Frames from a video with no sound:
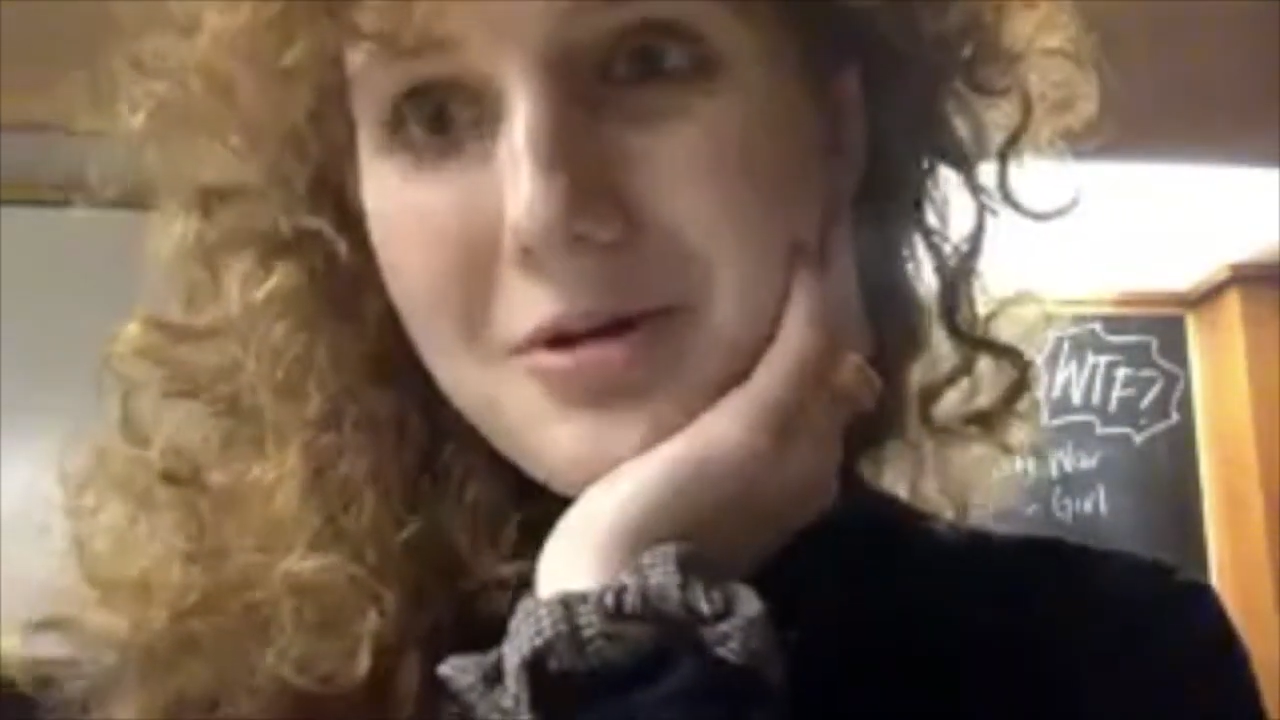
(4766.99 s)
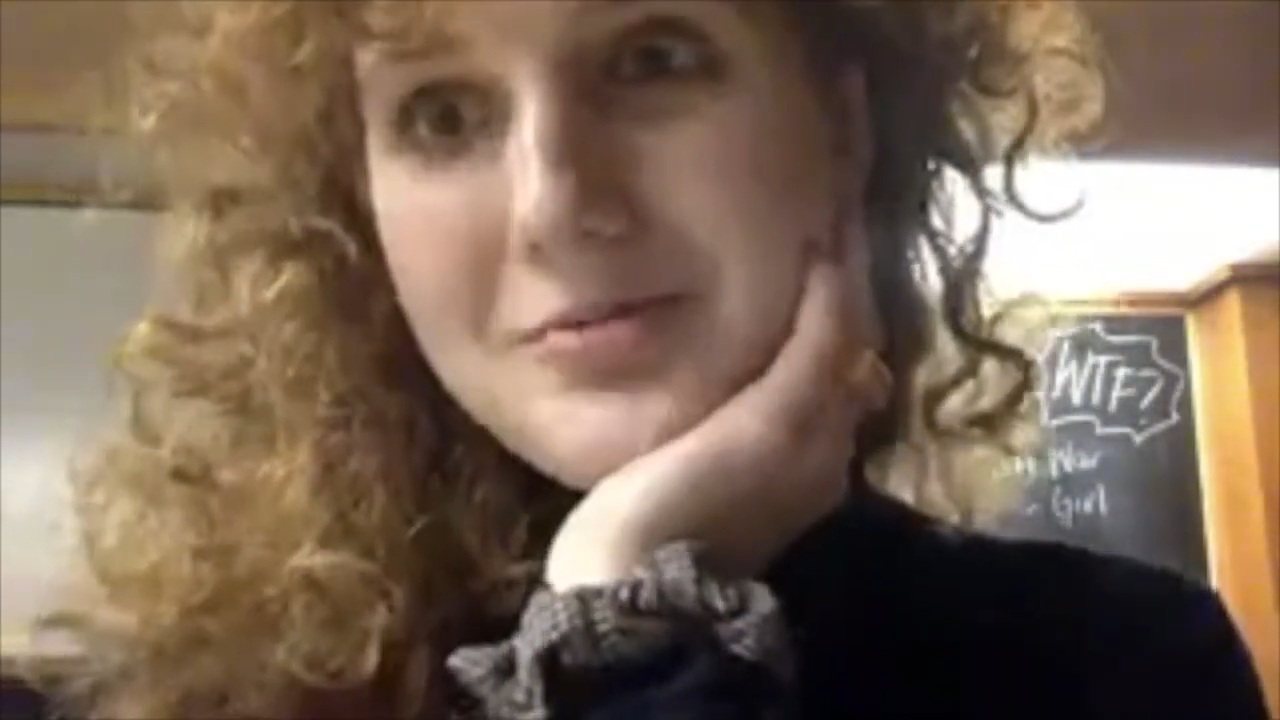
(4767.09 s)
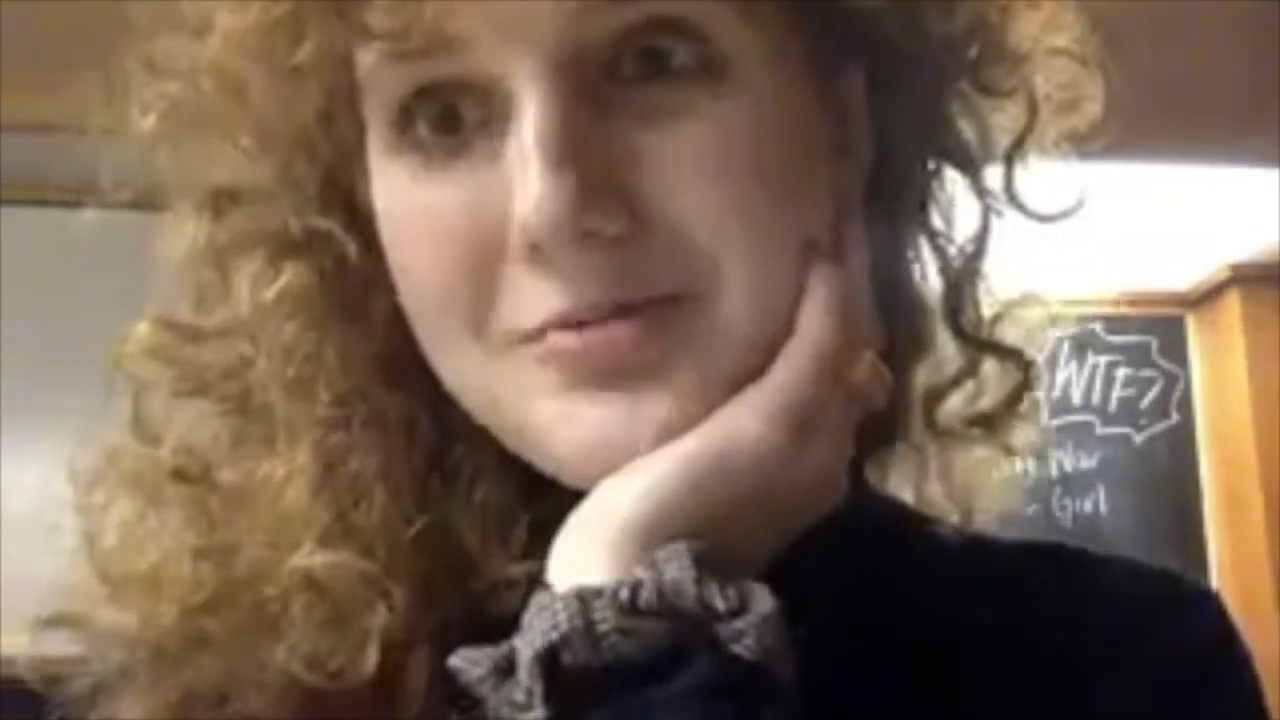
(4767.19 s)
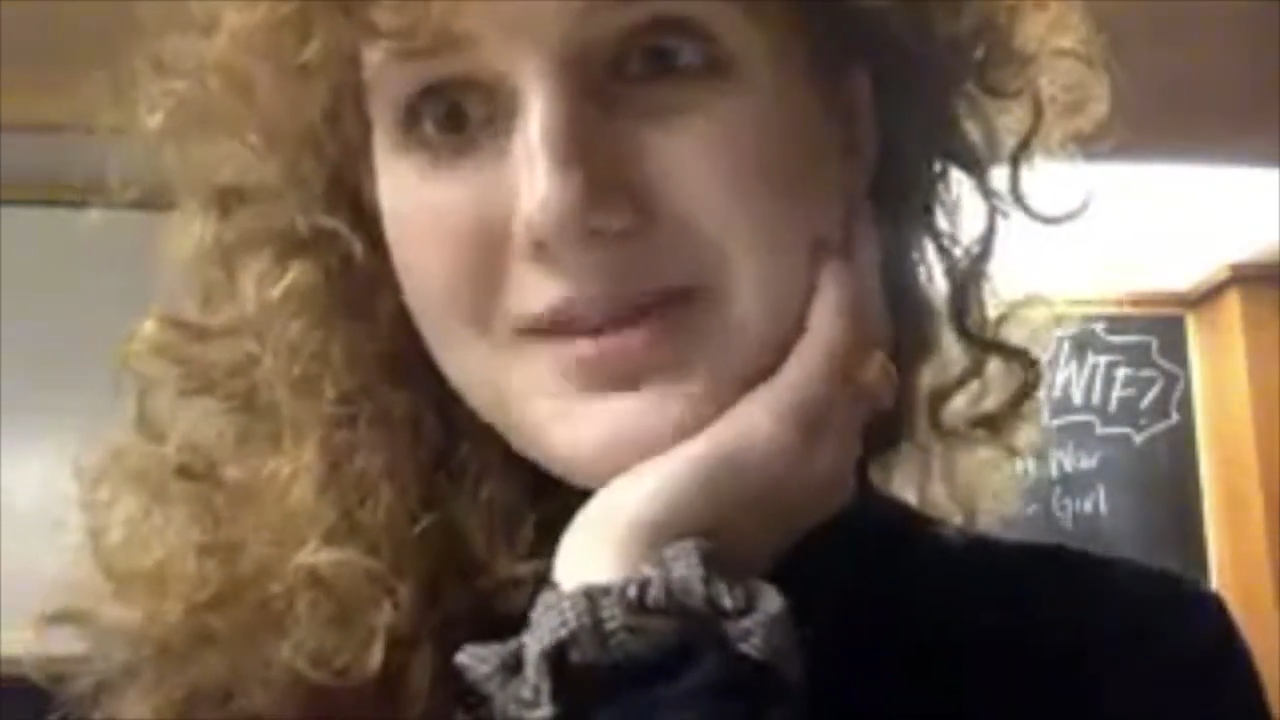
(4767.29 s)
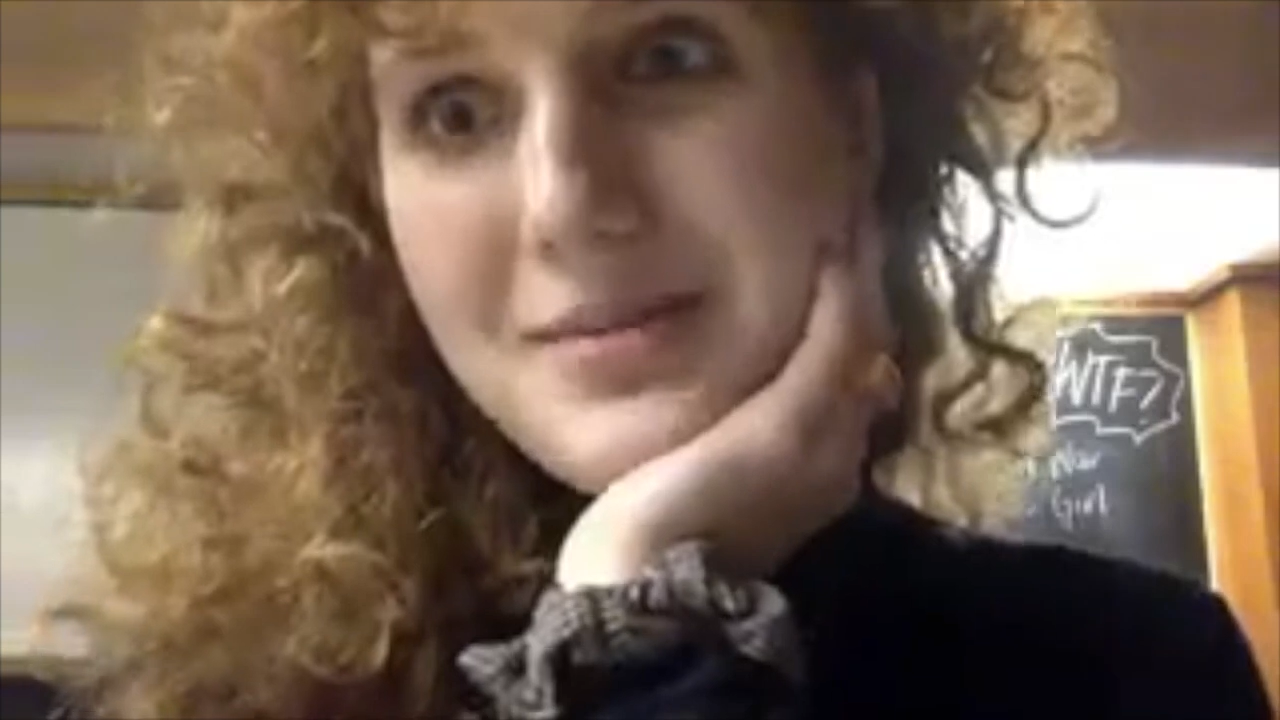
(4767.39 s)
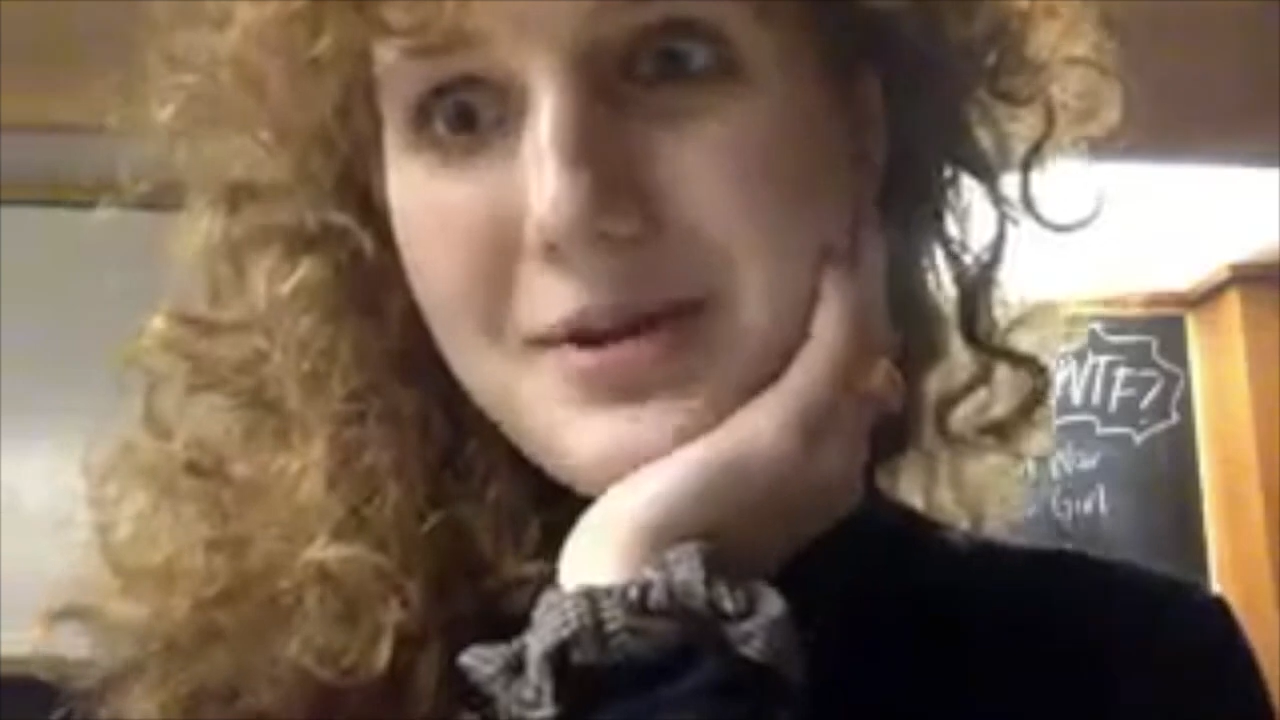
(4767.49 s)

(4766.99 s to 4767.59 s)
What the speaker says: groups the